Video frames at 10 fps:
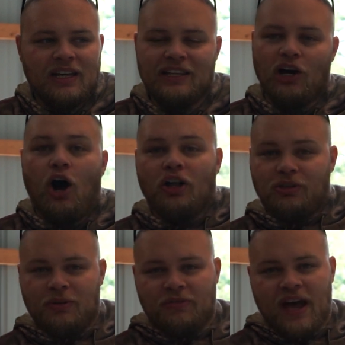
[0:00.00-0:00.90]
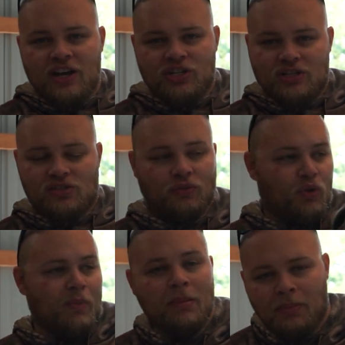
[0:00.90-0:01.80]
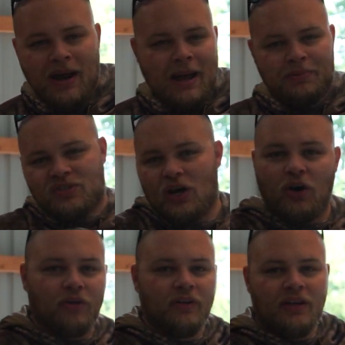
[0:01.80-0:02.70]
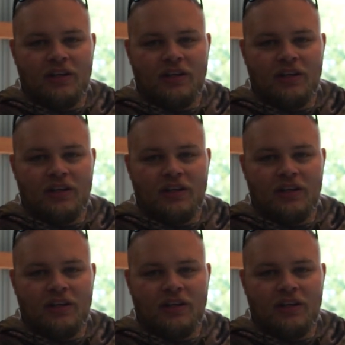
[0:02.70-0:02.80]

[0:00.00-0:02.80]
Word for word: in the ultimate fashion. So if you remember my episode,